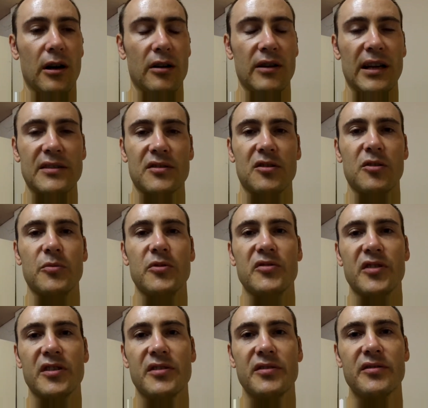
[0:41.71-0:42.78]
classical
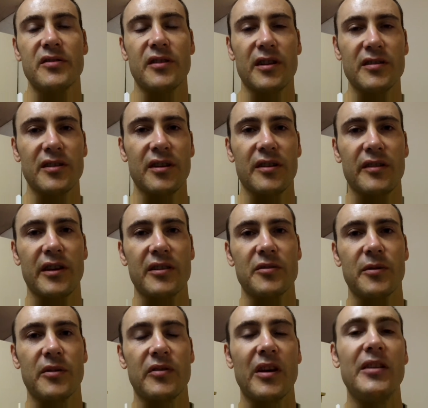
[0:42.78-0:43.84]
musicians, and they said it takes
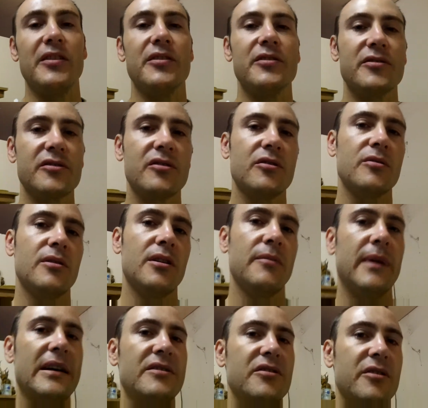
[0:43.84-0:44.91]
about 10 years to
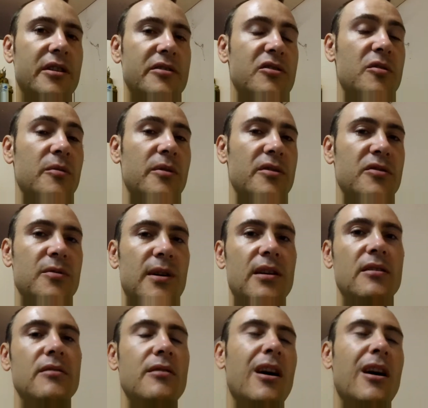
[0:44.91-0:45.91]
master an instrument as well.